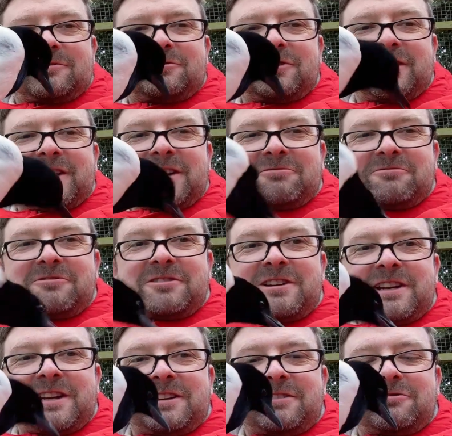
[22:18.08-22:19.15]

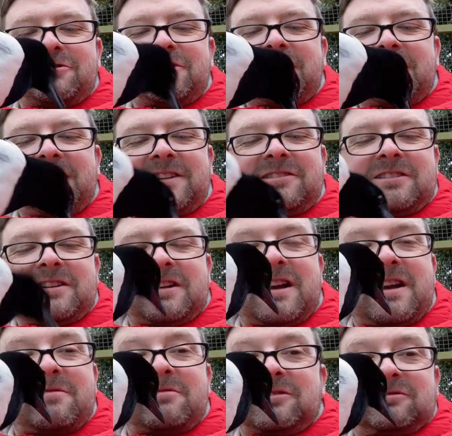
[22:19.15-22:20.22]
drinking
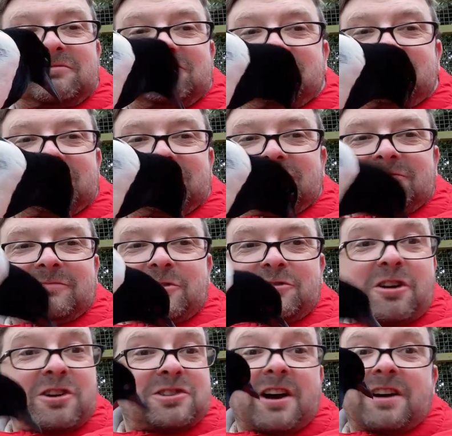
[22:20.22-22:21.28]

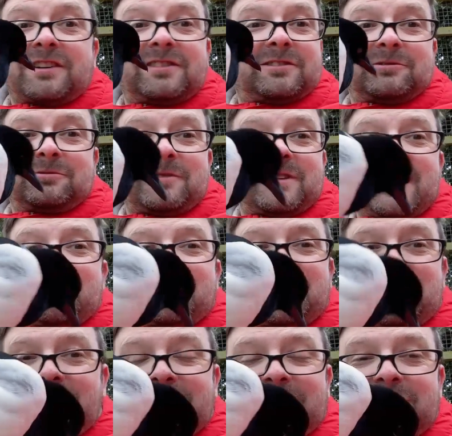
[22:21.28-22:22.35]
crushed ice with lemon
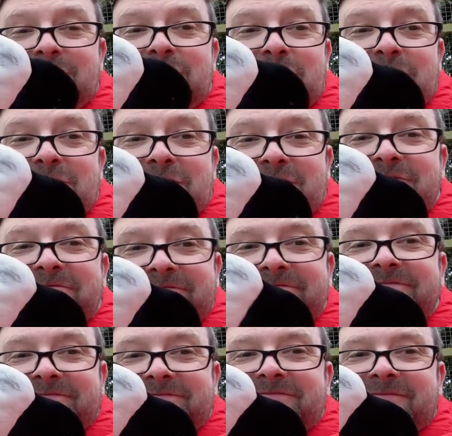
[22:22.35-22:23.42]
juice and sugar in it,
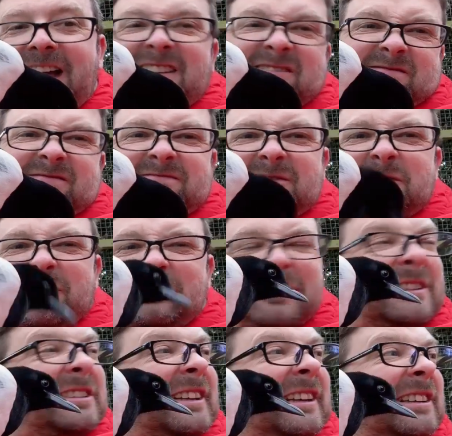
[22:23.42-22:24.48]
and quite a
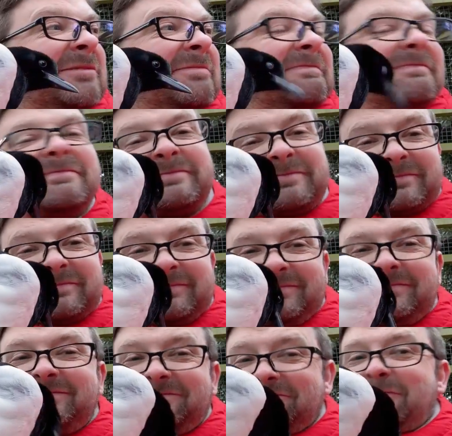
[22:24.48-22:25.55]
bit of tequila.
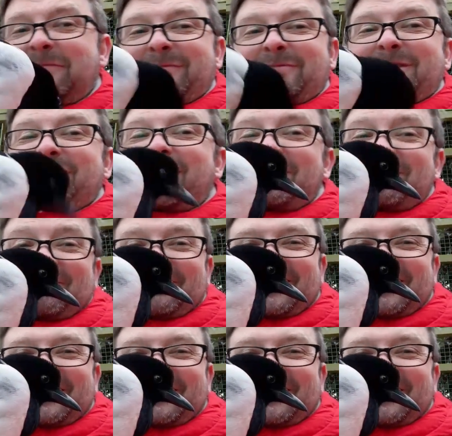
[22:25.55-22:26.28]
Pretty great.